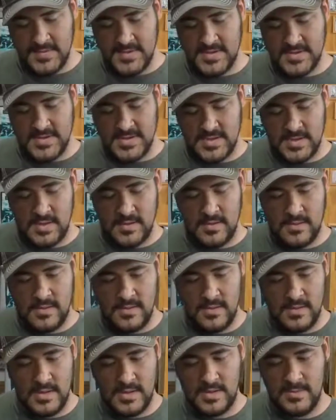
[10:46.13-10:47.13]
is
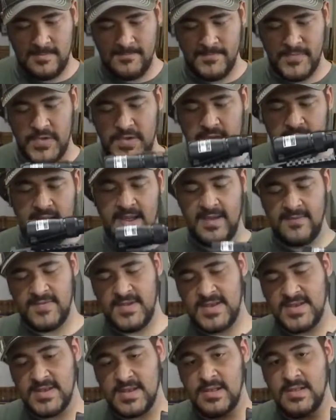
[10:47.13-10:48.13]
you can have
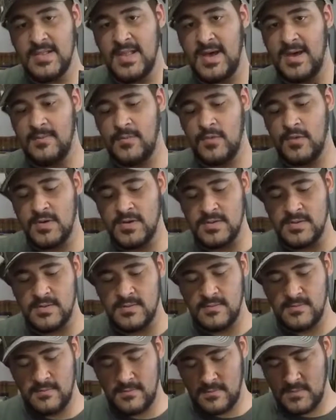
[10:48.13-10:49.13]
these a lot more
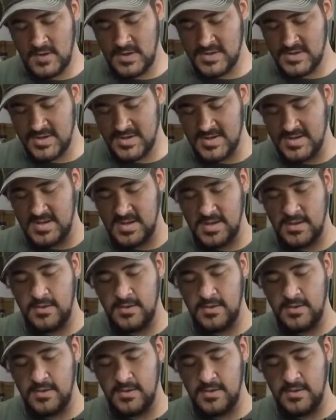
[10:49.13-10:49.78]
adjusting.